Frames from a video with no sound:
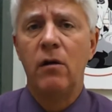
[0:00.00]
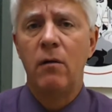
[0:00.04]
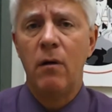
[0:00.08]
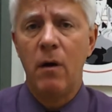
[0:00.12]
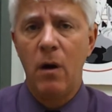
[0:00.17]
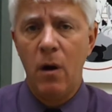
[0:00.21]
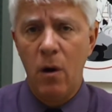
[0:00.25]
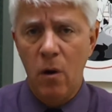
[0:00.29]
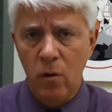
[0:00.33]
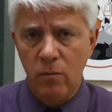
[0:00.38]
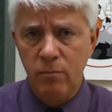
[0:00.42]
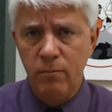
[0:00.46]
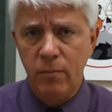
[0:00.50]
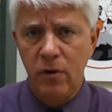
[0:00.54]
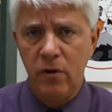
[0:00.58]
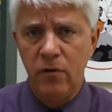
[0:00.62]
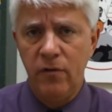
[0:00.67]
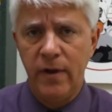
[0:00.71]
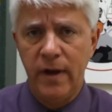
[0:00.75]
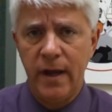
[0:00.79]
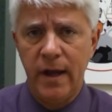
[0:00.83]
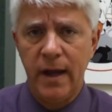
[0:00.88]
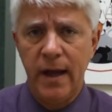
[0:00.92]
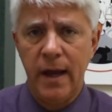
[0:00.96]
our own
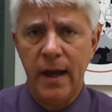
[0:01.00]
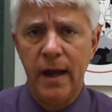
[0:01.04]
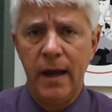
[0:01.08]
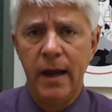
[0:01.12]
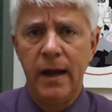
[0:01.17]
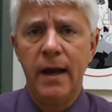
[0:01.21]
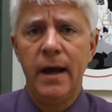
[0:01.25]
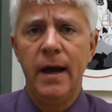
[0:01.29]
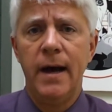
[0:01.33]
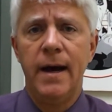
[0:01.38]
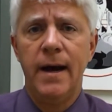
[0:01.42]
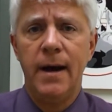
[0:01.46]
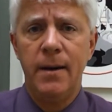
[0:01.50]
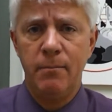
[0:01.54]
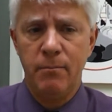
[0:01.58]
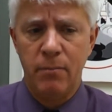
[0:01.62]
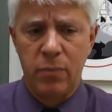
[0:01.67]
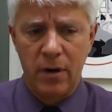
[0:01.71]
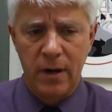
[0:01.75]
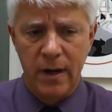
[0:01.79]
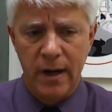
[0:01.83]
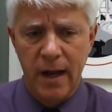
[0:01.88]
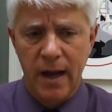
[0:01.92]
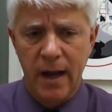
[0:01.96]
Bouvier,
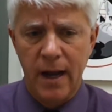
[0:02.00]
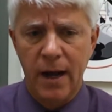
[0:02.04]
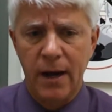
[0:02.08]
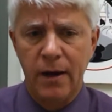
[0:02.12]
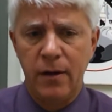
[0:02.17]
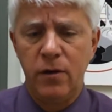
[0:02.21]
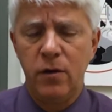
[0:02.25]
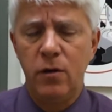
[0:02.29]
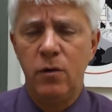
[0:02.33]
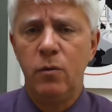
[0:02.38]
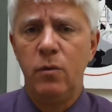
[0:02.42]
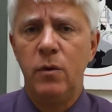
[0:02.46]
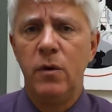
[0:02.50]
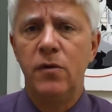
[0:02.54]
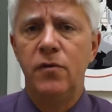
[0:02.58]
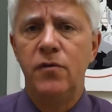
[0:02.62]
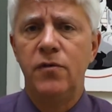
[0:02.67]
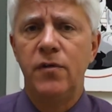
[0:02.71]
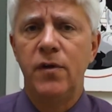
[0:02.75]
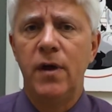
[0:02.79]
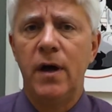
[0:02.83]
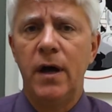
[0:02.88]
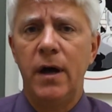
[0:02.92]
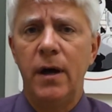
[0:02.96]
Brianne, who
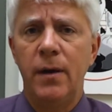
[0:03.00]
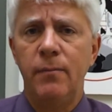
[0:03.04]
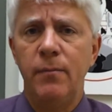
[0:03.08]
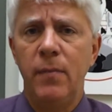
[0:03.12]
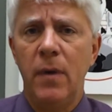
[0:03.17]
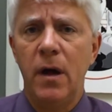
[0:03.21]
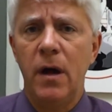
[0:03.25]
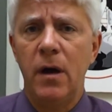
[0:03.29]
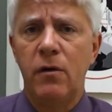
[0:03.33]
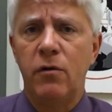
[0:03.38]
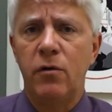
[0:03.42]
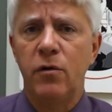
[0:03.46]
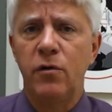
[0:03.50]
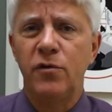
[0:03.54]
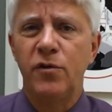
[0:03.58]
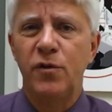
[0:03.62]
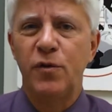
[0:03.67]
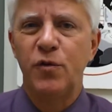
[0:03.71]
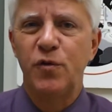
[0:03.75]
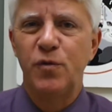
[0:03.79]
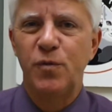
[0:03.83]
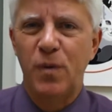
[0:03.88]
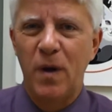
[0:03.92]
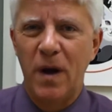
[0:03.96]
was
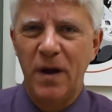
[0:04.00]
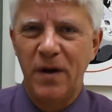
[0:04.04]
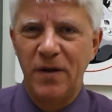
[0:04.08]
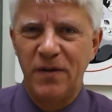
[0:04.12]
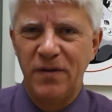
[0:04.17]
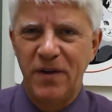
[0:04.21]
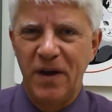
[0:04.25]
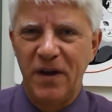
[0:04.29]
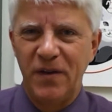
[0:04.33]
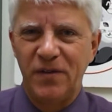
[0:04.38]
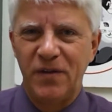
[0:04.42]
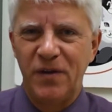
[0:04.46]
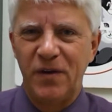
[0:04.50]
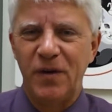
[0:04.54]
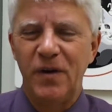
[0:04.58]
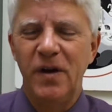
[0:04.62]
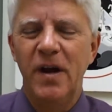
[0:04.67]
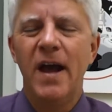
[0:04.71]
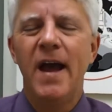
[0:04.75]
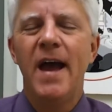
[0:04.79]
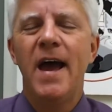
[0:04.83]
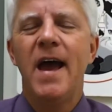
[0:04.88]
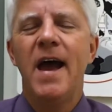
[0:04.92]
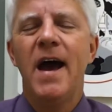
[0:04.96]
Cruiser's
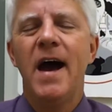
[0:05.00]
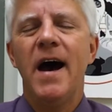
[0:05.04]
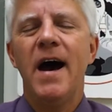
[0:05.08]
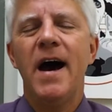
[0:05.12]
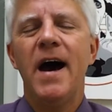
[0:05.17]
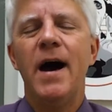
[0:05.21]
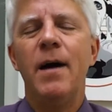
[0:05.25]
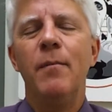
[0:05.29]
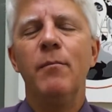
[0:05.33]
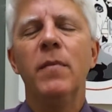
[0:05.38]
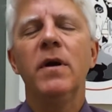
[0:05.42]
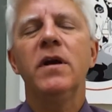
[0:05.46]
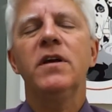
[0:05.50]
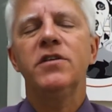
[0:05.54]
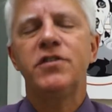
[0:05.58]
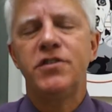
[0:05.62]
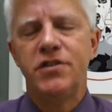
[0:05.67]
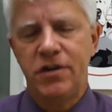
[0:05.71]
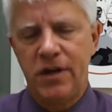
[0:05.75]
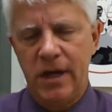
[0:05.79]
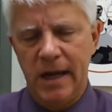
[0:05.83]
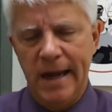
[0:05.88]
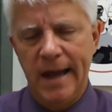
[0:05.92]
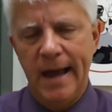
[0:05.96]
predecessor.
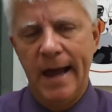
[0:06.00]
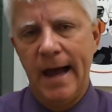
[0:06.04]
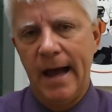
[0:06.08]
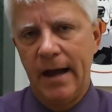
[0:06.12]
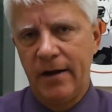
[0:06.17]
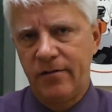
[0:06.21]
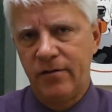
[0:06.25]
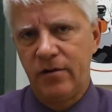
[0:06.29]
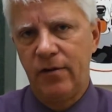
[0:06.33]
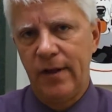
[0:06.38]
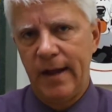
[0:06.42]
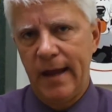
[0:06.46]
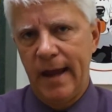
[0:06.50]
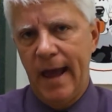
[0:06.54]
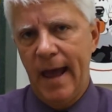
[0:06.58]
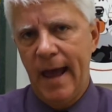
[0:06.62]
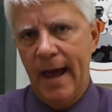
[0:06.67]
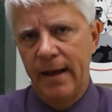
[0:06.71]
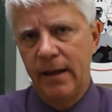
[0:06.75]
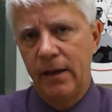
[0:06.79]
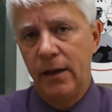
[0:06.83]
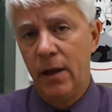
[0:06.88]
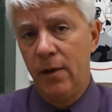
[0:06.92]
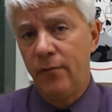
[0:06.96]
She actually
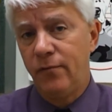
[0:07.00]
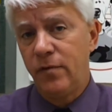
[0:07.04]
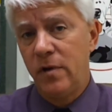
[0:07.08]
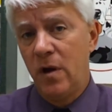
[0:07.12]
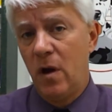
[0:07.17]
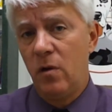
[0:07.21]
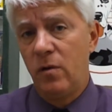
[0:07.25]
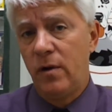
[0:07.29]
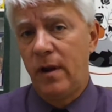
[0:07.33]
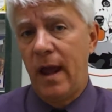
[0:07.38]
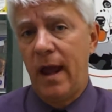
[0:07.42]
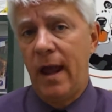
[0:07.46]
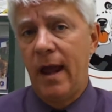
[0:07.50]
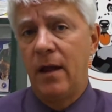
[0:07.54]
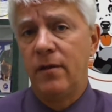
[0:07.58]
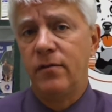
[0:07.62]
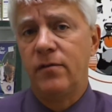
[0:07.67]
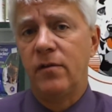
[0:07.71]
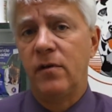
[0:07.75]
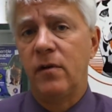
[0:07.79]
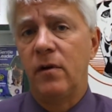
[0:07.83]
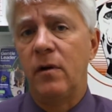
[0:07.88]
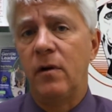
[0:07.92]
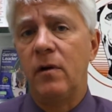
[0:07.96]
had lymph node
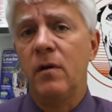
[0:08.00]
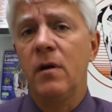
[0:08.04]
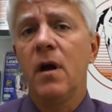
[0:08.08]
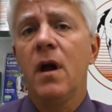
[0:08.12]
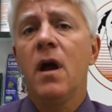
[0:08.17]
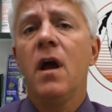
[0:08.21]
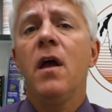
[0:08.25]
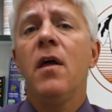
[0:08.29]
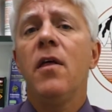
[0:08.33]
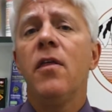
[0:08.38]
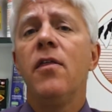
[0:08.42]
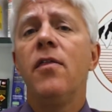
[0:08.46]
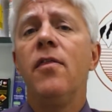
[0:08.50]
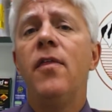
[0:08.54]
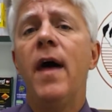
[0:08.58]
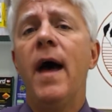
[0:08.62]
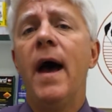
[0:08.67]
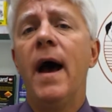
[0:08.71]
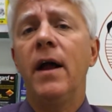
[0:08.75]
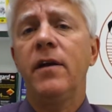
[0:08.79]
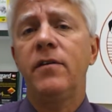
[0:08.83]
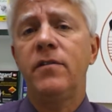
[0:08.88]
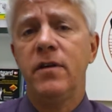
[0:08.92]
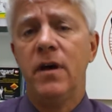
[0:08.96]
cancer
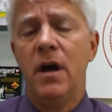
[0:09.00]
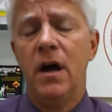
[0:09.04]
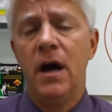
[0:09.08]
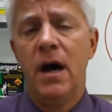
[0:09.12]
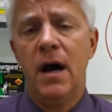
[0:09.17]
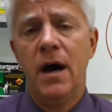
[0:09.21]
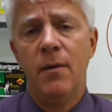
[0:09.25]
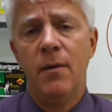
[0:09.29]
that